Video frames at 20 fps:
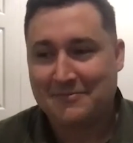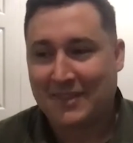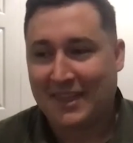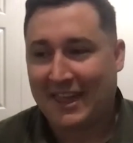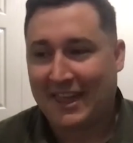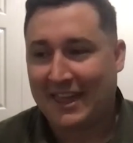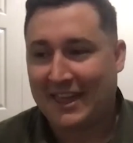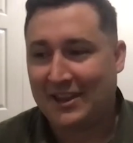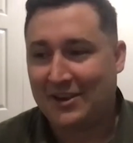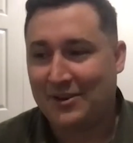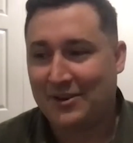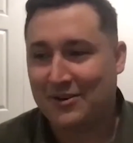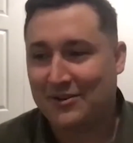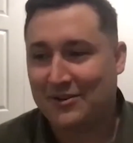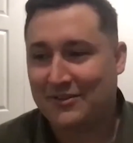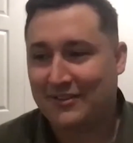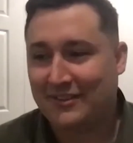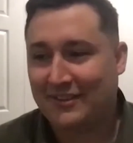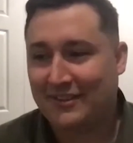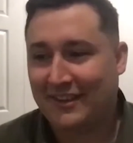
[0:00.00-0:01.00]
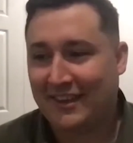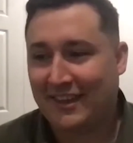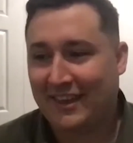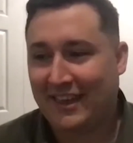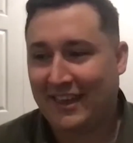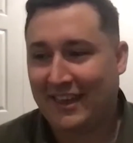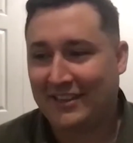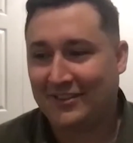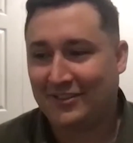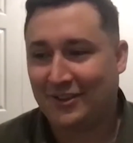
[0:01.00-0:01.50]
And
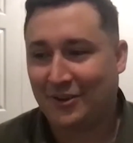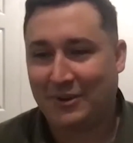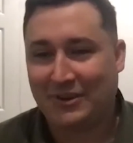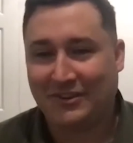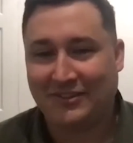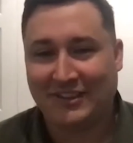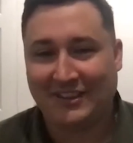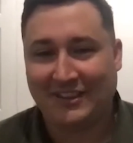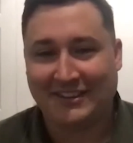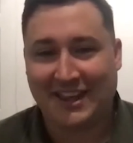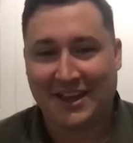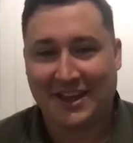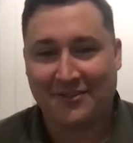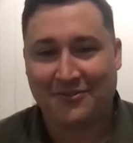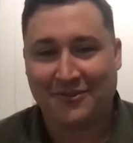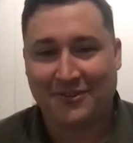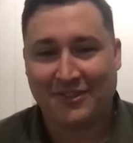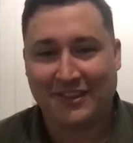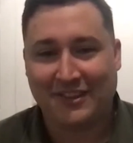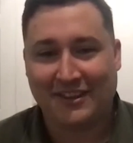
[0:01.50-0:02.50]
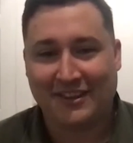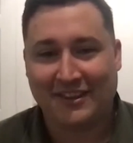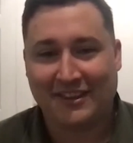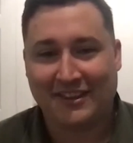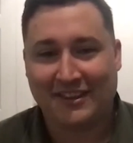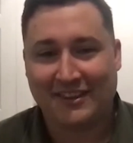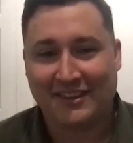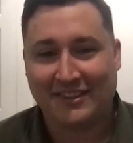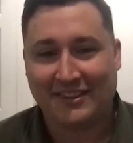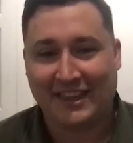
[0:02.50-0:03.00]
so we sit down for
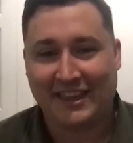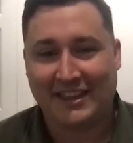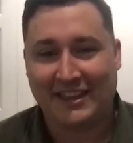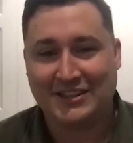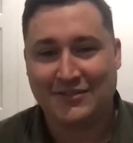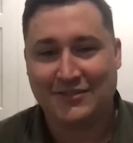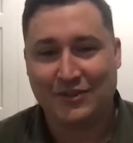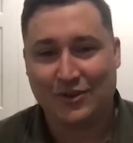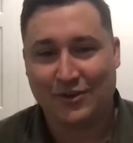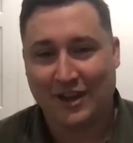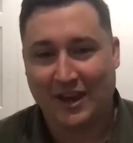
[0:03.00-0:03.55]
the interview,